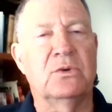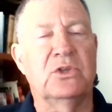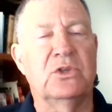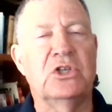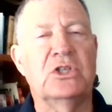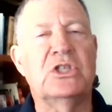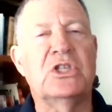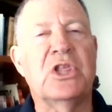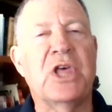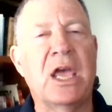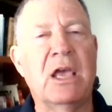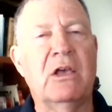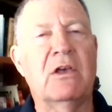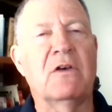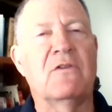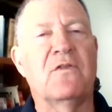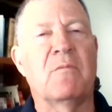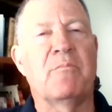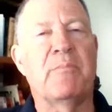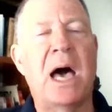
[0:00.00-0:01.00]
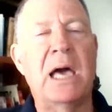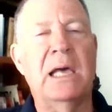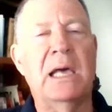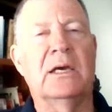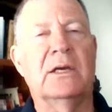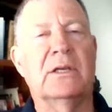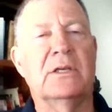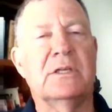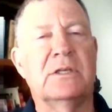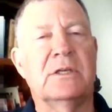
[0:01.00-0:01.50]
So just think of a
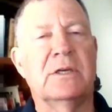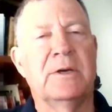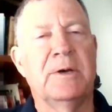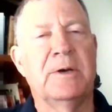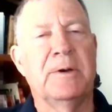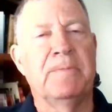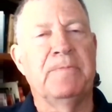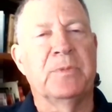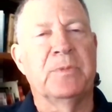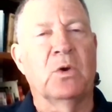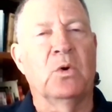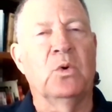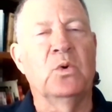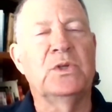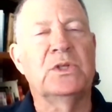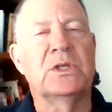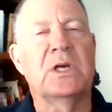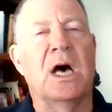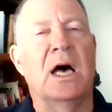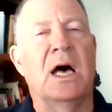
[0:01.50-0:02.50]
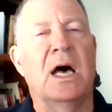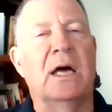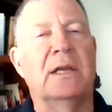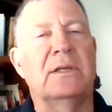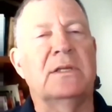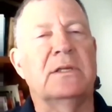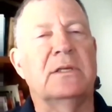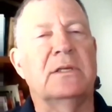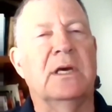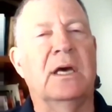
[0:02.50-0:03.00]
pilot who's
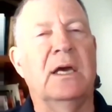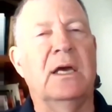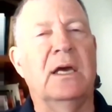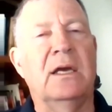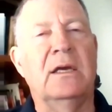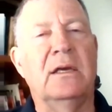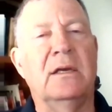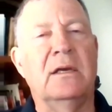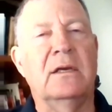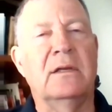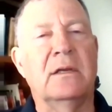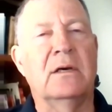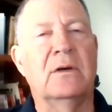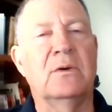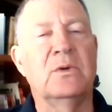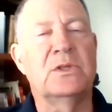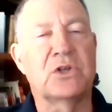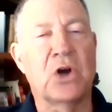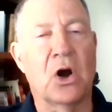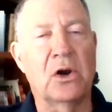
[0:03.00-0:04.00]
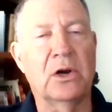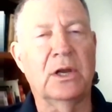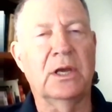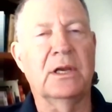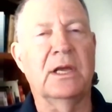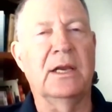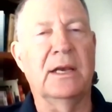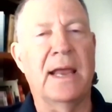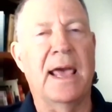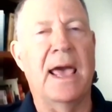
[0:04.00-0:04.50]

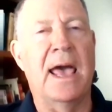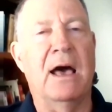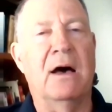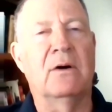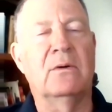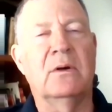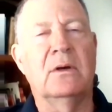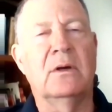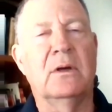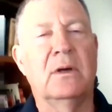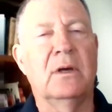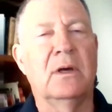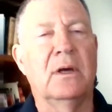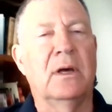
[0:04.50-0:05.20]
targeting now